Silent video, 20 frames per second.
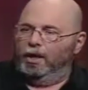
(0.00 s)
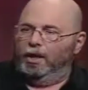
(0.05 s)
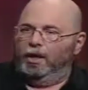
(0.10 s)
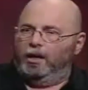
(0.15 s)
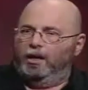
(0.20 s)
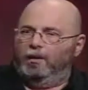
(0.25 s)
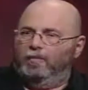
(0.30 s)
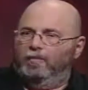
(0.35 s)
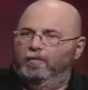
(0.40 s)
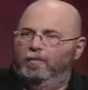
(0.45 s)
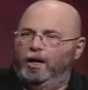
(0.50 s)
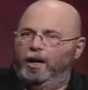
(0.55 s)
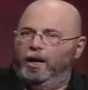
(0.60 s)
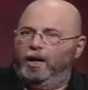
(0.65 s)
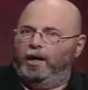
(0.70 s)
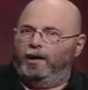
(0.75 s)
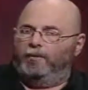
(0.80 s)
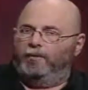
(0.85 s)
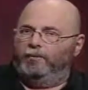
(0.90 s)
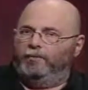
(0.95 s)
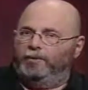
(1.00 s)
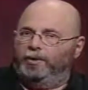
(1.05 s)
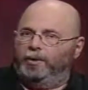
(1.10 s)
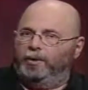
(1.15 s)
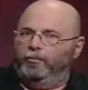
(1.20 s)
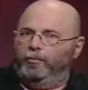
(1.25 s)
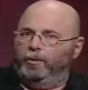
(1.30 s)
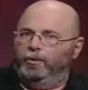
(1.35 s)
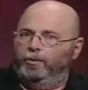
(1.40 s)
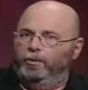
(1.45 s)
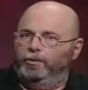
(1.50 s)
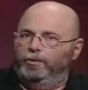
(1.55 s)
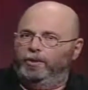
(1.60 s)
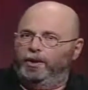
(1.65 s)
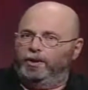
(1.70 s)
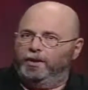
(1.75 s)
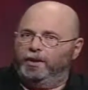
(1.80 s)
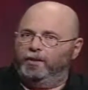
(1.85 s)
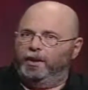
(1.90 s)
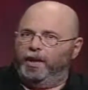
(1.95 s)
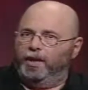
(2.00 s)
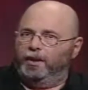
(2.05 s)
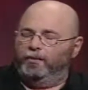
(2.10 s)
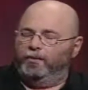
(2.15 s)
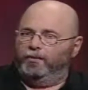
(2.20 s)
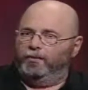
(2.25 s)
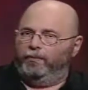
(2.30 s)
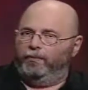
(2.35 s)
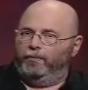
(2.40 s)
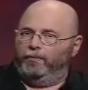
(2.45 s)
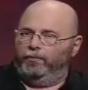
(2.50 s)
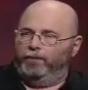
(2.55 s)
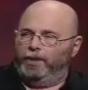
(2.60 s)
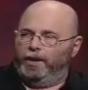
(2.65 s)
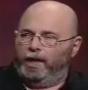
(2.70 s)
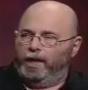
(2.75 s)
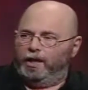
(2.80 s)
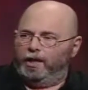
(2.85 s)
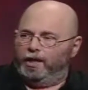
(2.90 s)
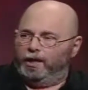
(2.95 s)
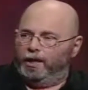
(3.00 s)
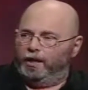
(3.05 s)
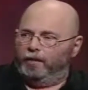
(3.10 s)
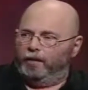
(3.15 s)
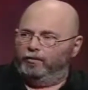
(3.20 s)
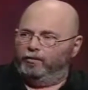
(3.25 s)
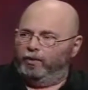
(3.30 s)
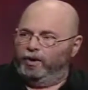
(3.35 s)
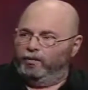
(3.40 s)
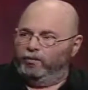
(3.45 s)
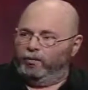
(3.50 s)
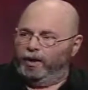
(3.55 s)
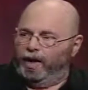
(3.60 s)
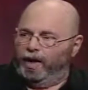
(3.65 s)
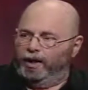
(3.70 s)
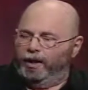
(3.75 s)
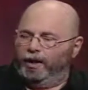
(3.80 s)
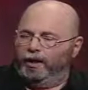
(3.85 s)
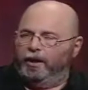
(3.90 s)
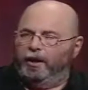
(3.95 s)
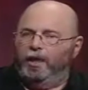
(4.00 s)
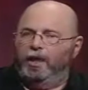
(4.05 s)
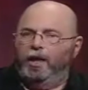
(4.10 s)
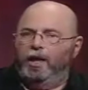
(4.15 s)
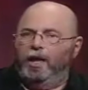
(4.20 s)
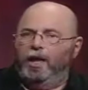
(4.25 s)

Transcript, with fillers: Um, I'm someone who does a lot of re editing and rewriting,